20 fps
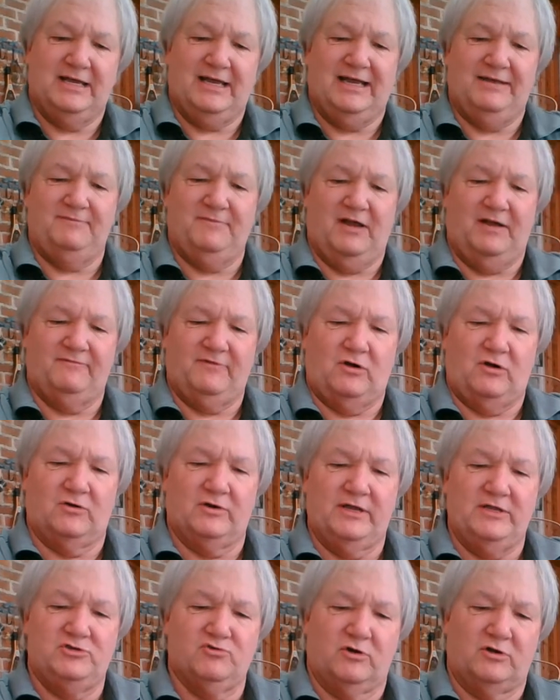I've
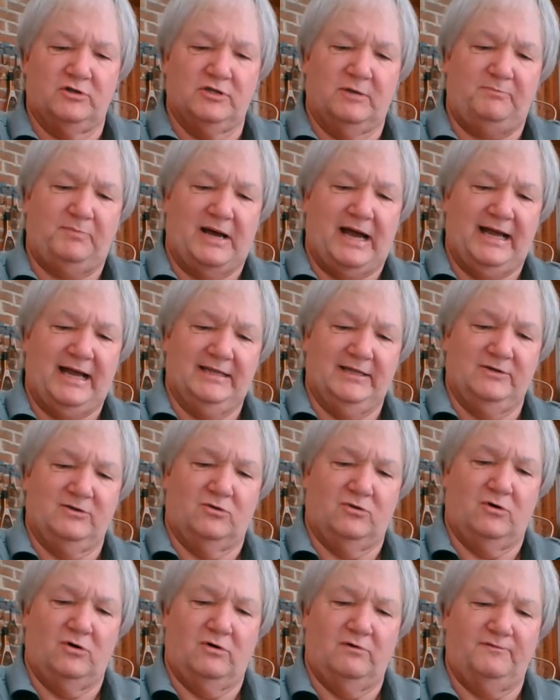already drilled a pilot
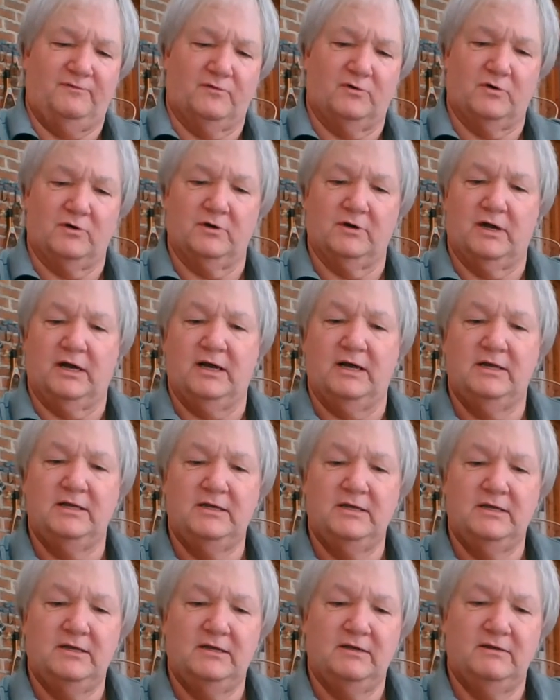hole for
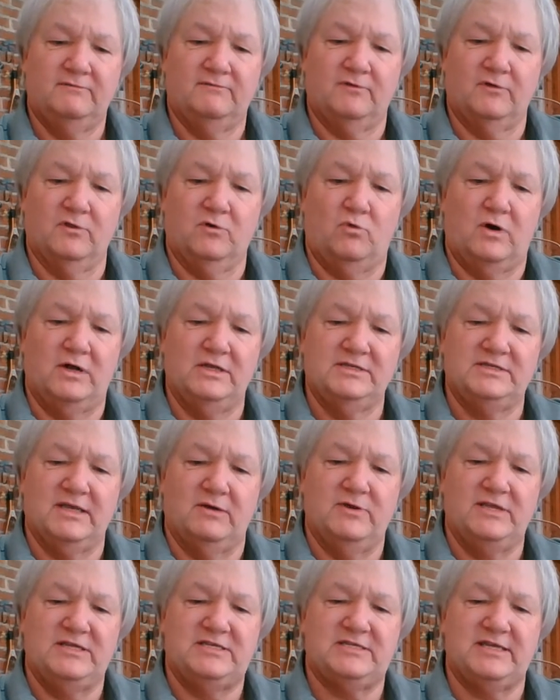the ones that
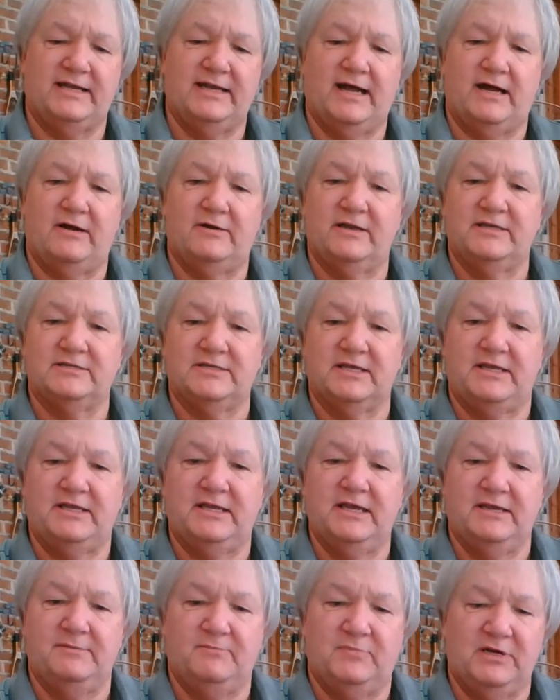we sent out as a
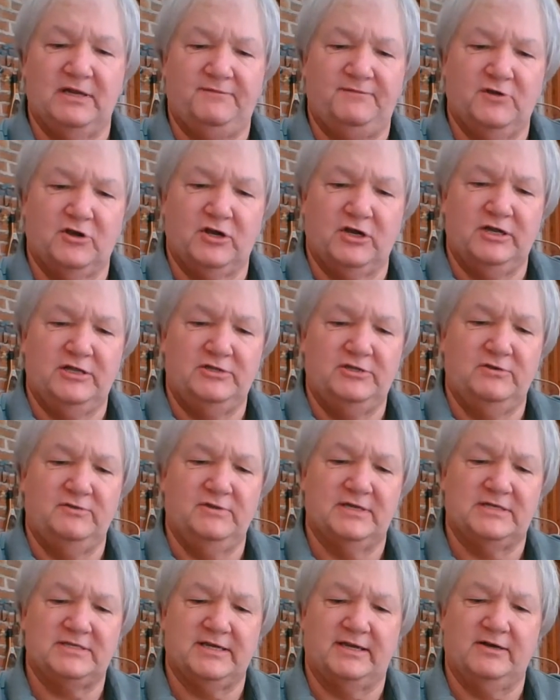kit, but if you're going to do
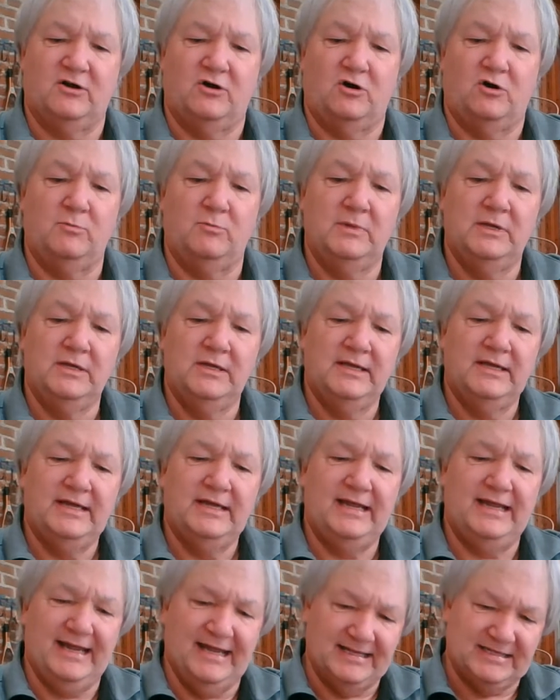this at home,
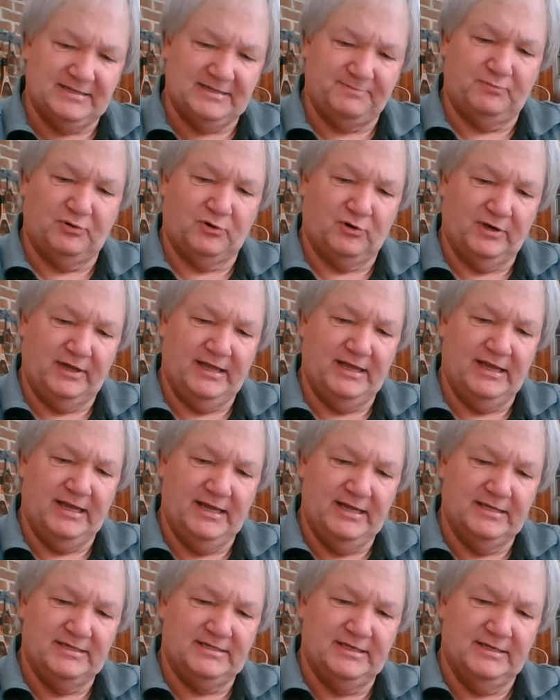it's pretty
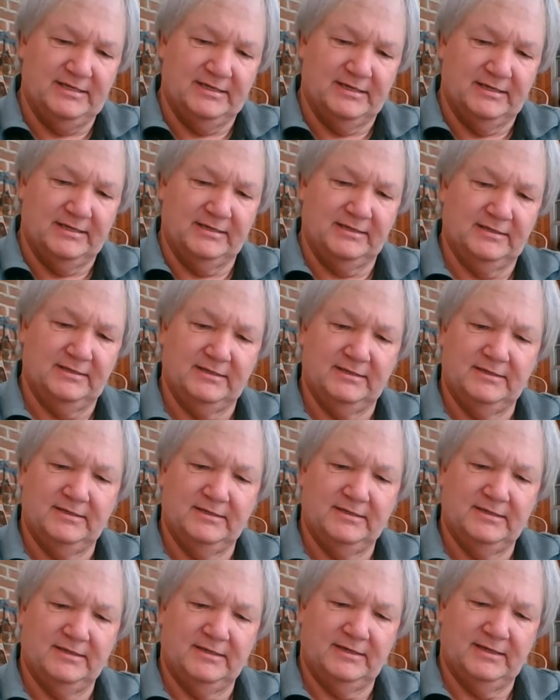easy to
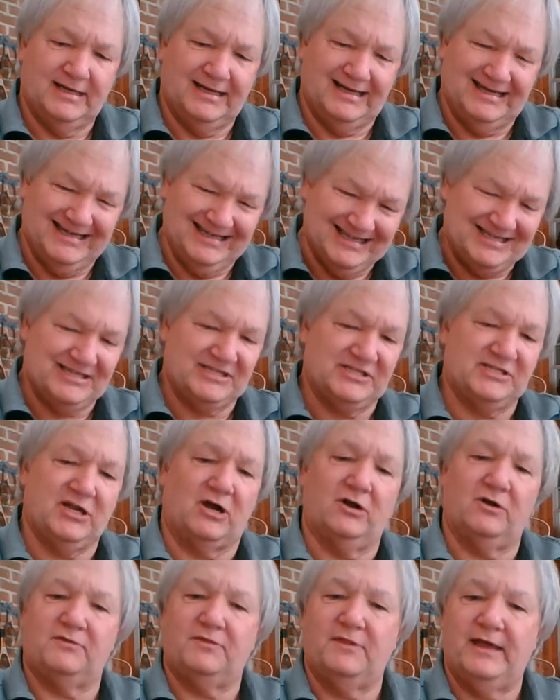kind of
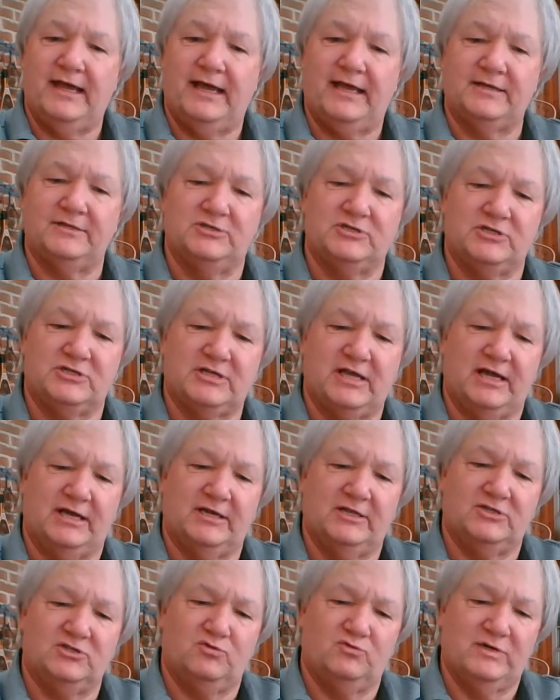start that and just kind
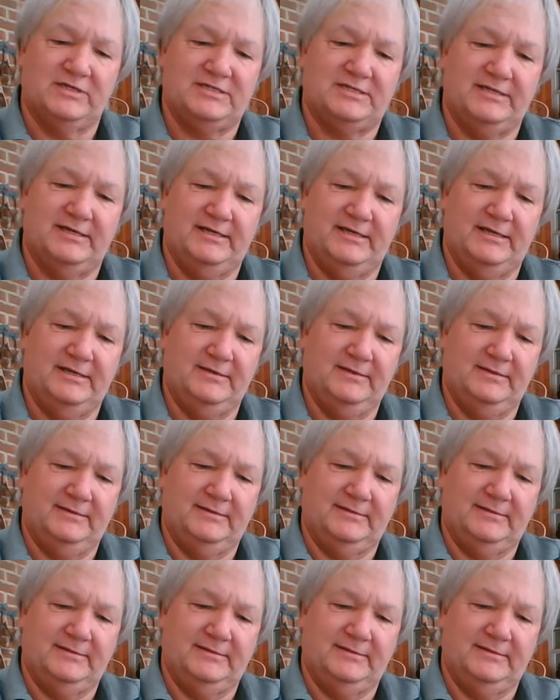of twist it in.